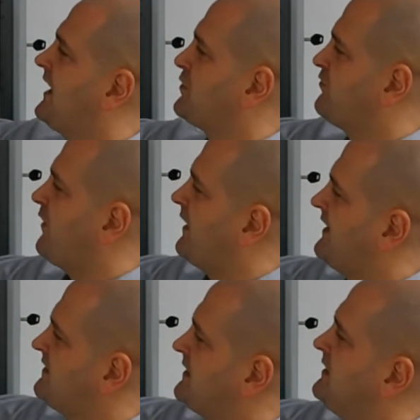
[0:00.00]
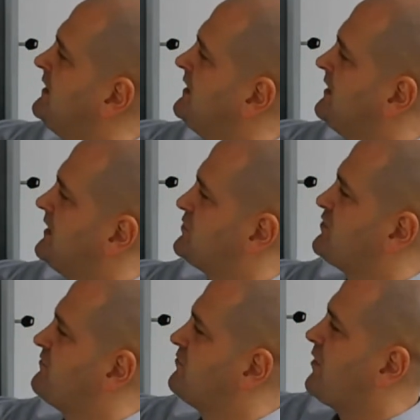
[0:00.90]
and your fault LED is
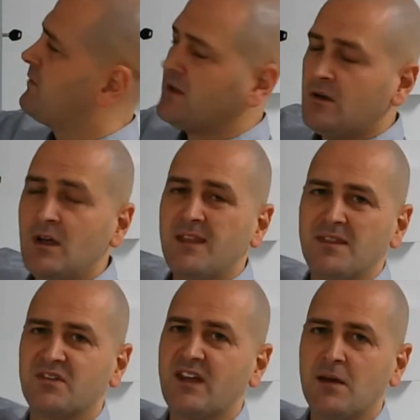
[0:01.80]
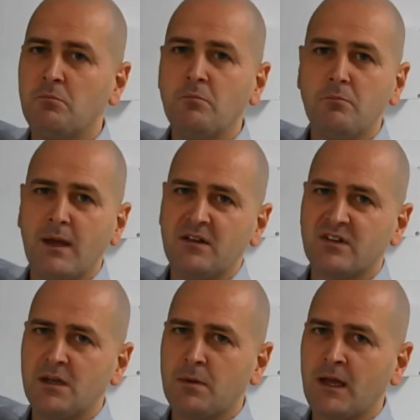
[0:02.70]
driven from the same
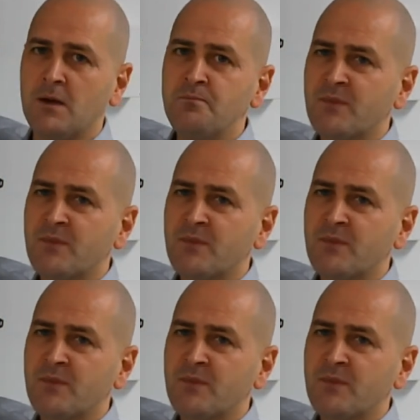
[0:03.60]
PCB.